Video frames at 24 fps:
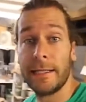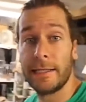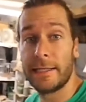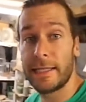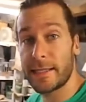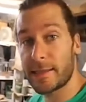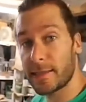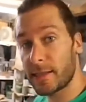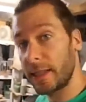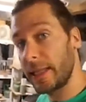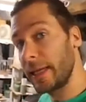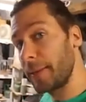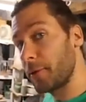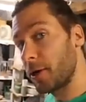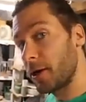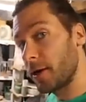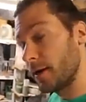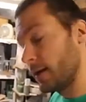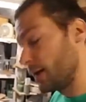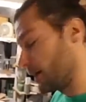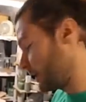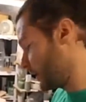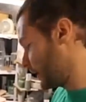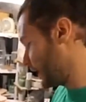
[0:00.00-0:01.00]
Disclaimer,
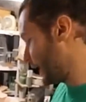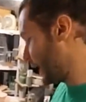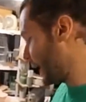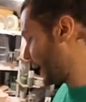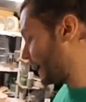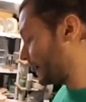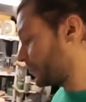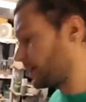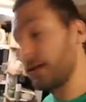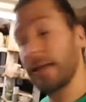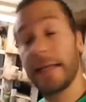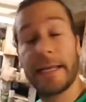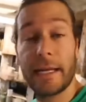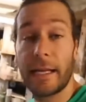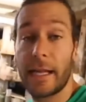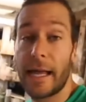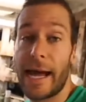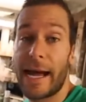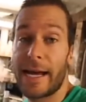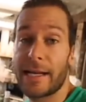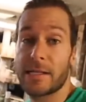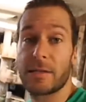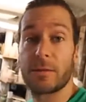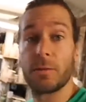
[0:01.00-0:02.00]
handling
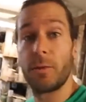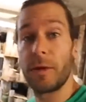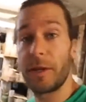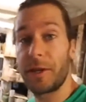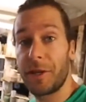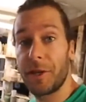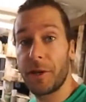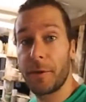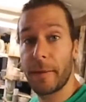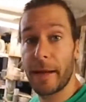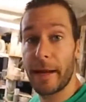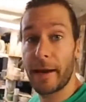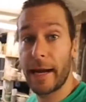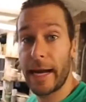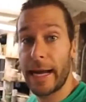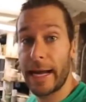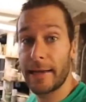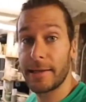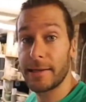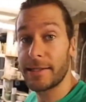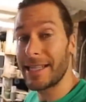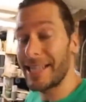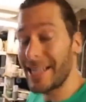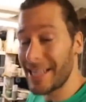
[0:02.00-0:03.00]
glass with your bare
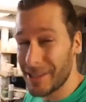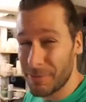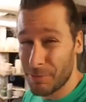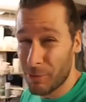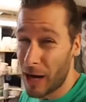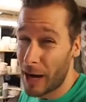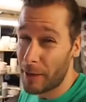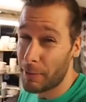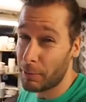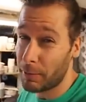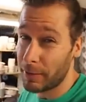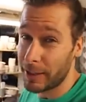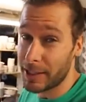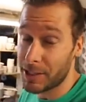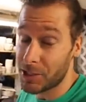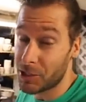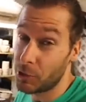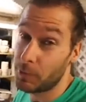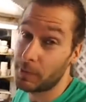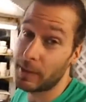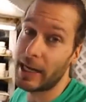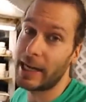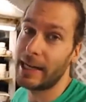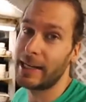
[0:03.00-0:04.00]
hands is probably a
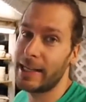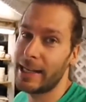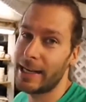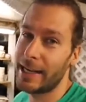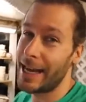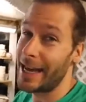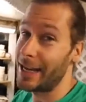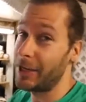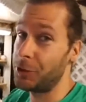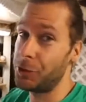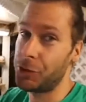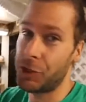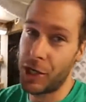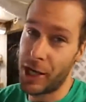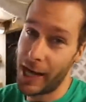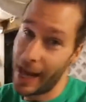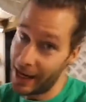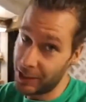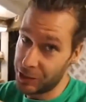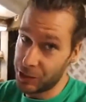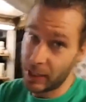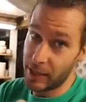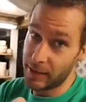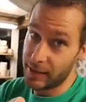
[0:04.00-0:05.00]
stupid idea, and you should
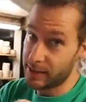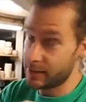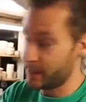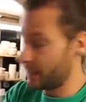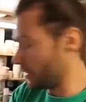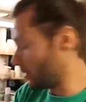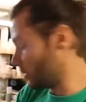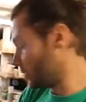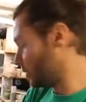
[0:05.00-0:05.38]
not try this at